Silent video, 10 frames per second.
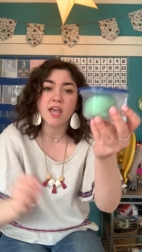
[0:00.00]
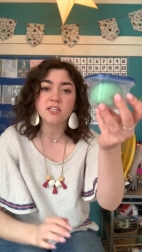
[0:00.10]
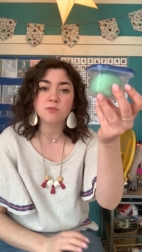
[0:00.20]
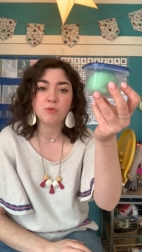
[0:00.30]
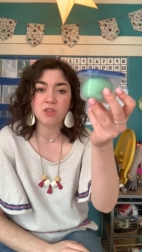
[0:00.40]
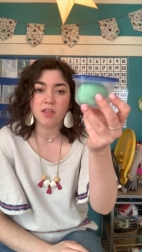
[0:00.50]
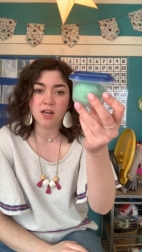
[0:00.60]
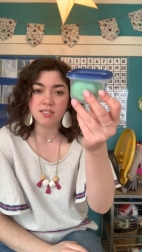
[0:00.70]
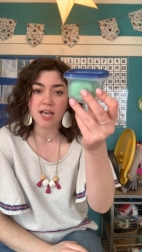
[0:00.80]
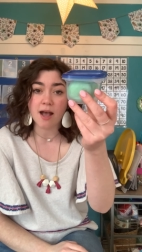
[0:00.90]
can't just put the lid
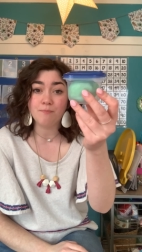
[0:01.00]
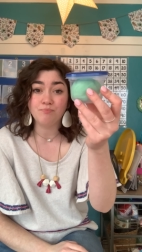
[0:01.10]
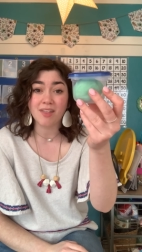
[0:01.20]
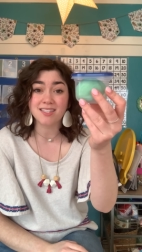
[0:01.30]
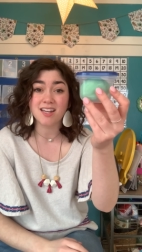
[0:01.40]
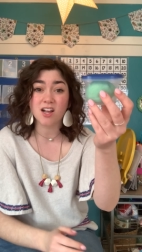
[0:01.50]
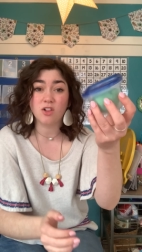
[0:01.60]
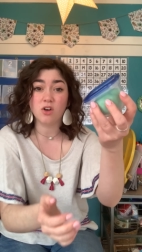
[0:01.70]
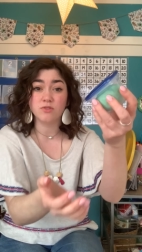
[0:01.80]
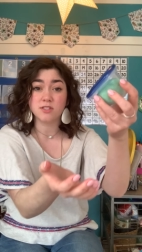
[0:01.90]
on top. That's not
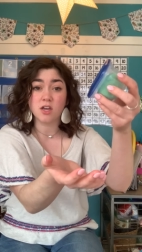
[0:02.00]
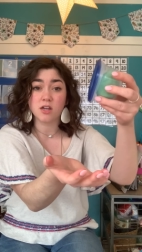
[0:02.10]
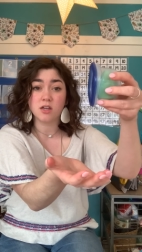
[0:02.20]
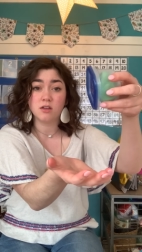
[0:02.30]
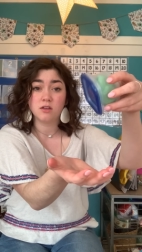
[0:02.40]
closed, look.